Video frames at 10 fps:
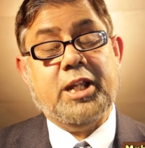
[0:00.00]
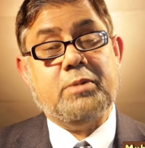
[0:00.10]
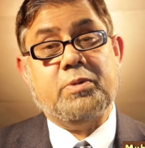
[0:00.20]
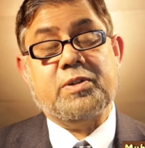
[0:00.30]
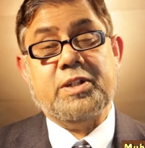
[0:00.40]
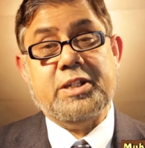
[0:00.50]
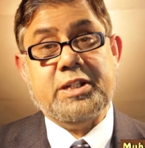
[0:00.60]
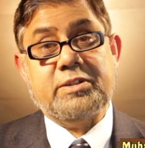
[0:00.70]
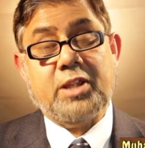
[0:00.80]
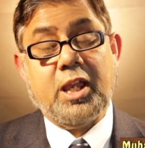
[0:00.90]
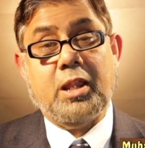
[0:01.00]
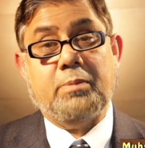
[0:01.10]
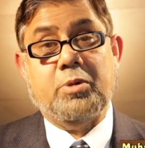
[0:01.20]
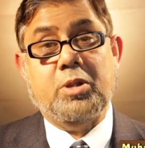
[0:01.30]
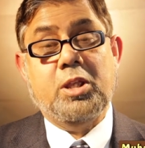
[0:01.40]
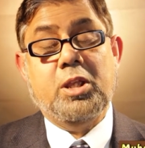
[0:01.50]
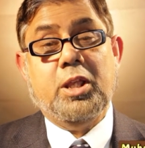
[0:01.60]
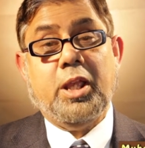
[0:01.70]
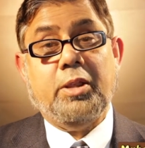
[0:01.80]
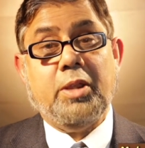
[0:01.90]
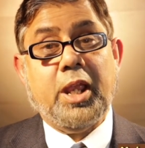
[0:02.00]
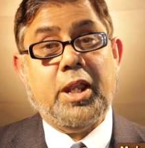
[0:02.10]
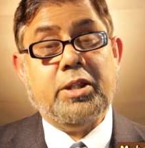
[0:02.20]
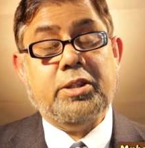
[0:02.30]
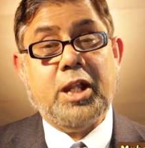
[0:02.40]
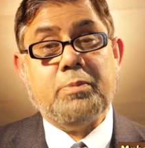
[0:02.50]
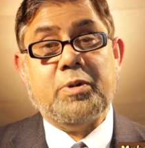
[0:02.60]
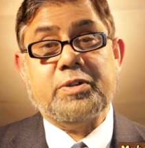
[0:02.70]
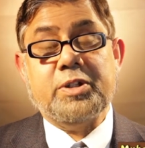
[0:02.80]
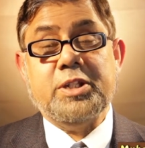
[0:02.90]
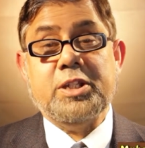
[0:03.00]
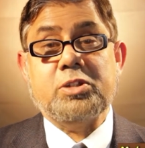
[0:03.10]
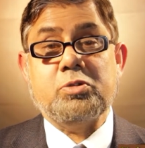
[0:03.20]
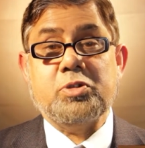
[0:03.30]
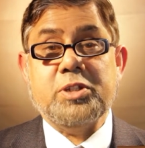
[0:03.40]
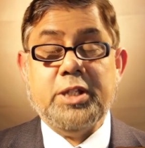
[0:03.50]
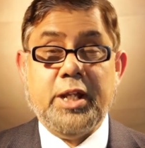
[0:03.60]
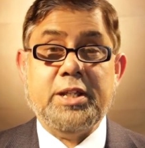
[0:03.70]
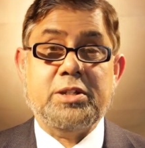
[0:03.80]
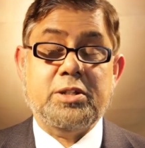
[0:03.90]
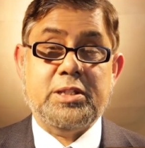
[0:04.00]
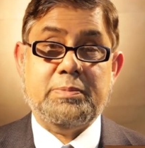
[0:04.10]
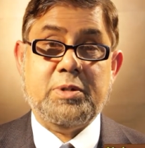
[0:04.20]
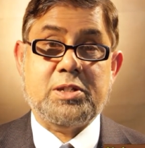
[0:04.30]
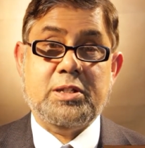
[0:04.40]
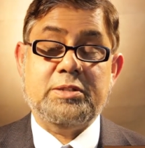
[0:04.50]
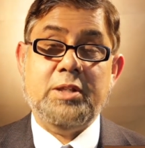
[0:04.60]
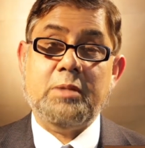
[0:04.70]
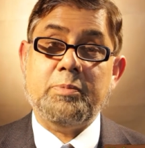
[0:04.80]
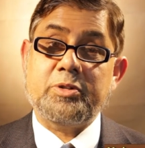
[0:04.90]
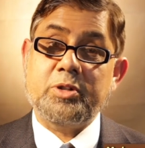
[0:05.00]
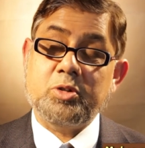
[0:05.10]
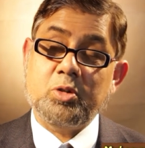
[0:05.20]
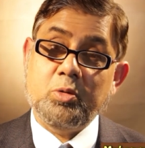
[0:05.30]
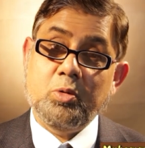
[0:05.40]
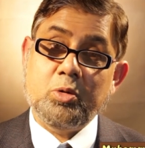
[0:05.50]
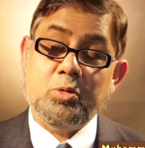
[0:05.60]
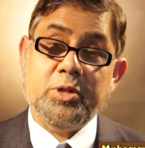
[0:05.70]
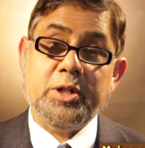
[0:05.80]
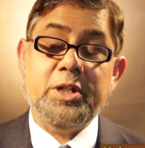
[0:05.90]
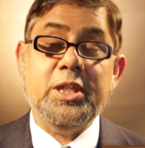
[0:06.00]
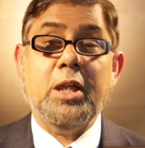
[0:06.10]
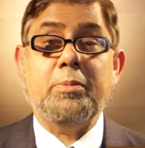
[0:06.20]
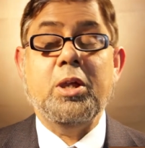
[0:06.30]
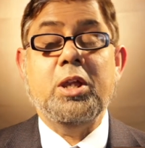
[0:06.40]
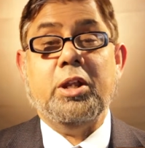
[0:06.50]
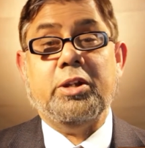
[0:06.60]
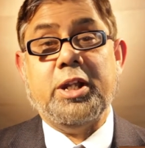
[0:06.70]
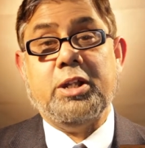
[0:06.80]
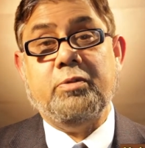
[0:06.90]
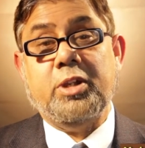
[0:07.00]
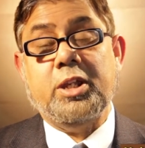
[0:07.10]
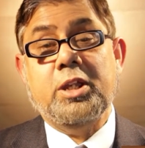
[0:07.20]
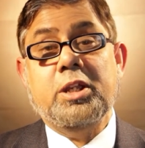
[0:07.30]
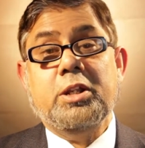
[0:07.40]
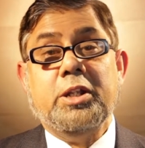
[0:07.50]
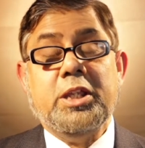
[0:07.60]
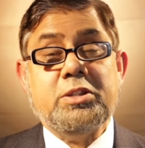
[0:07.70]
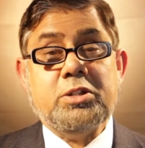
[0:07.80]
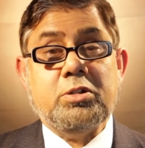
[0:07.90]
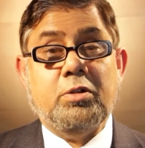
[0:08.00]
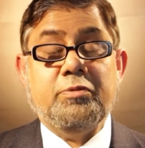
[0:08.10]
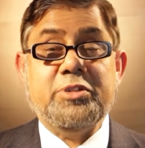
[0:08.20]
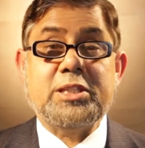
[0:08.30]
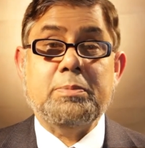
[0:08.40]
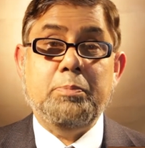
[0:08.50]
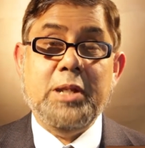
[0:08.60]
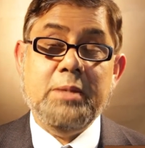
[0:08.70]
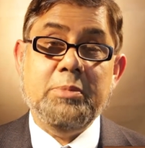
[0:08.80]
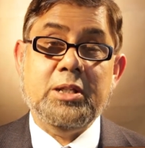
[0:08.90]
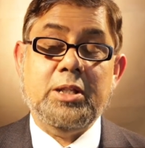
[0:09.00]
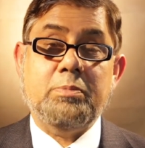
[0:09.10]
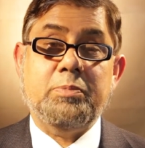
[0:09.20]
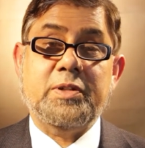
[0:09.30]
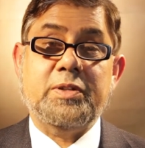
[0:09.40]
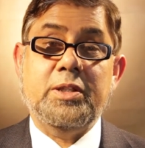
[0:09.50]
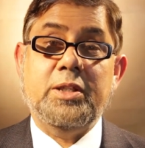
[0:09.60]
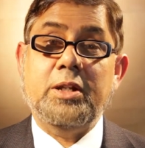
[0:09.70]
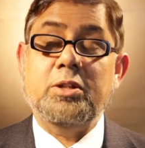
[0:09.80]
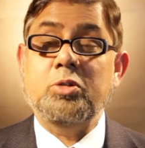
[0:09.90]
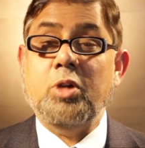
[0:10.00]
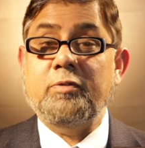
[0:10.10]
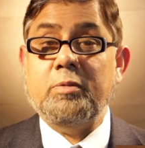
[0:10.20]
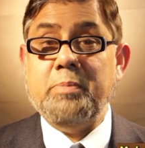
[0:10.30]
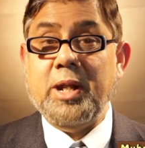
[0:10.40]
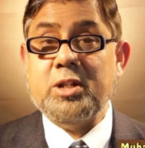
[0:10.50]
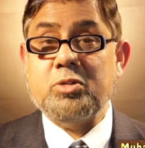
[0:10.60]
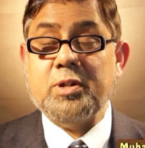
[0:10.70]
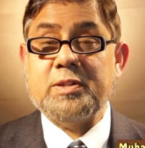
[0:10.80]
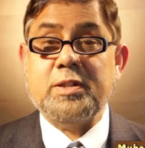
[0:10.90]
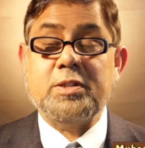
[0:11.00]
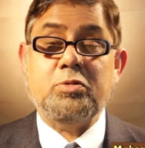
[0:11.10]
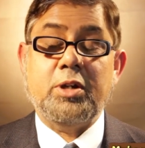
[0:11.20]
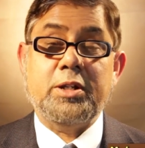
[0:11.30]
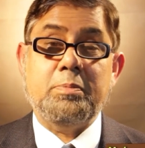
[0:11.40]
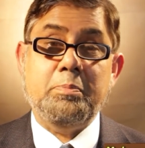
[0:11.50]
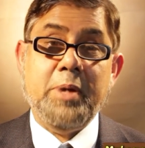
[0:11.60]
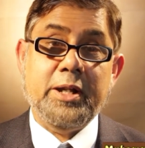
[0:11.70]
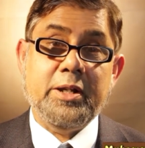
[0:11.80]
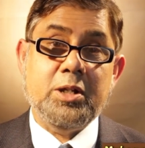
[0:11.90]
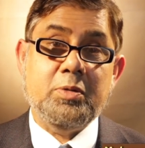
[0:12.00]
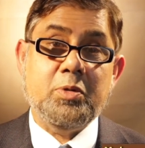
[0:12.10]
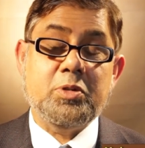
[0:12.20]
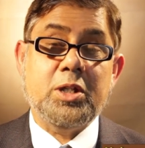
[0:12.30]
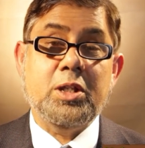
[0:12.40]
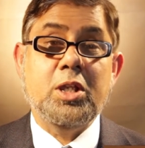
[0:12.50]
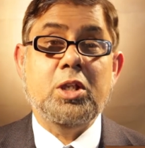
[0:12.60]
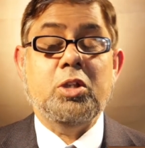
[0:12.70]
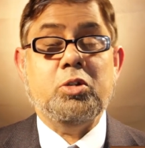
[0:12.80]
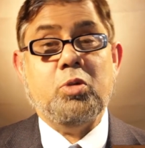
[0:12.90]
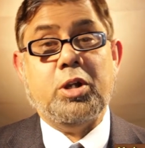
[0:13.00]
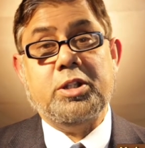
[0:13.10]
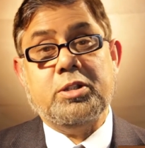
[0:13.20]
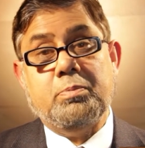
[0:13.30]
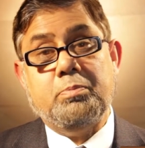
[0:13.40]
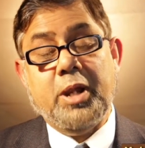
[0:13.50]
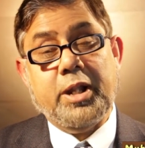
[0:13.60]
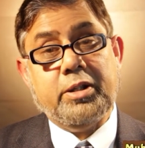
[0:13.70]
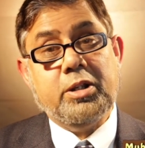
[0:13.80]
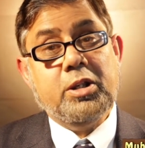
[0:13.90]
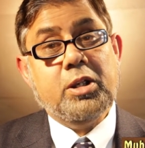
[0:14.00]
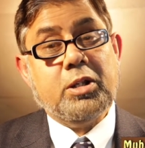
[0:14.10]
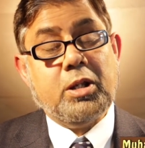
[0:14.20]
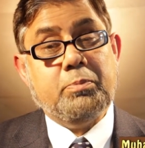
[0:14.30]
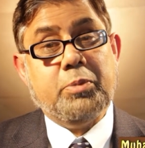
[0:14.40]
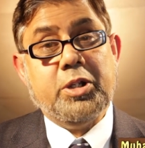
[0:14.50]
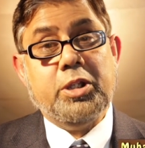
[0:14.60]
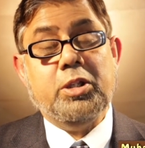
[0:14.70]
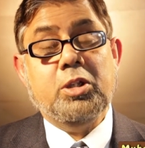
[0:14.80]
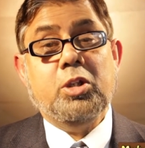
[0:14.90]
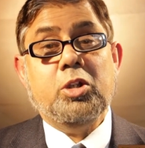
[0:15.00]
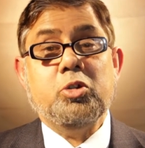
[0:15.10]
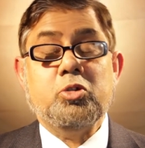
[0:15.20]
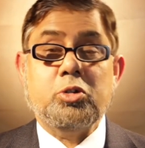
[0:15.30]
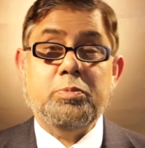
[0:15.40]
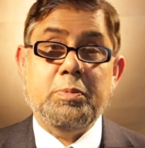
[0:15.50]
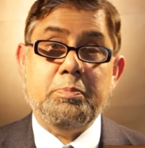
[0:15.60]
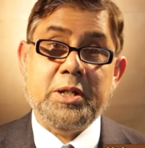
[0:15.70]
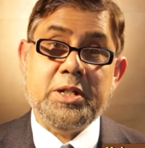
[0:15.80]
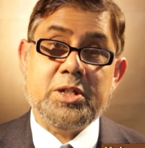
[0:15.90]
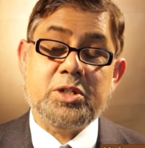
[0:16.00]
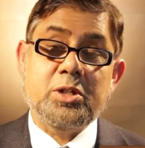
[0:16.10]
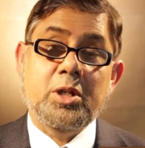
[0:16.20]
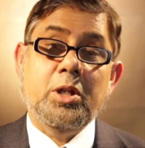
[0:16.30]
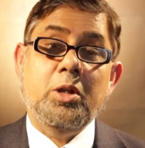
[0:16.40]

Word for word: that person needs help and that person needs to see addiction specialist that person should go to the rehab right away instead of just blaming that person that you have a bad choices, you are a bad individual, you are in the bad company, you should be punished.